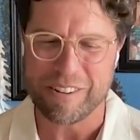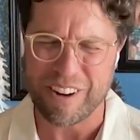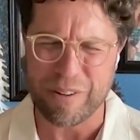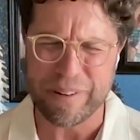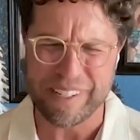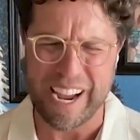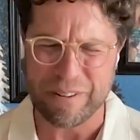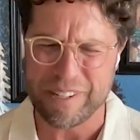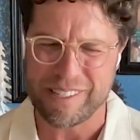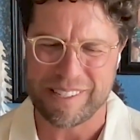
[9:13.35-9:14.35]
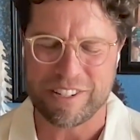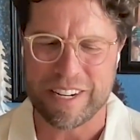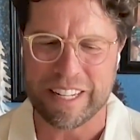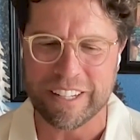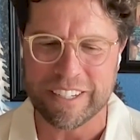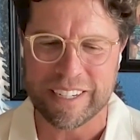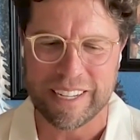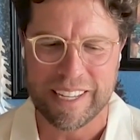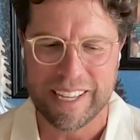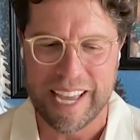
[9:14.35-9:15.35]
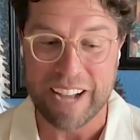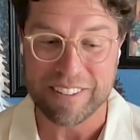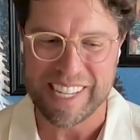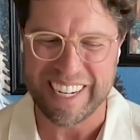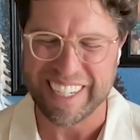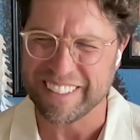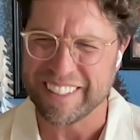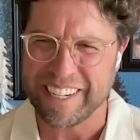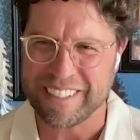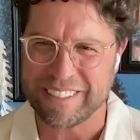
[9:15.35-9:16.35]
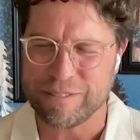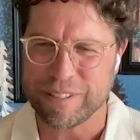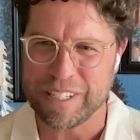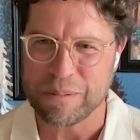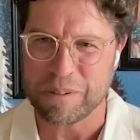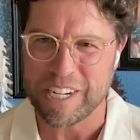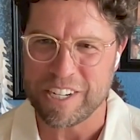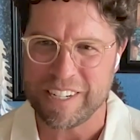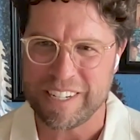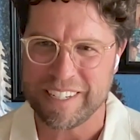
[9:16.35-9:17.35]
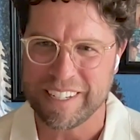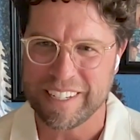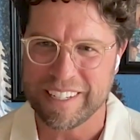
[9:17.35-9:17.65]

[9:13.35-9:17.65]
I always tend to look outside of healthcare for inspiration.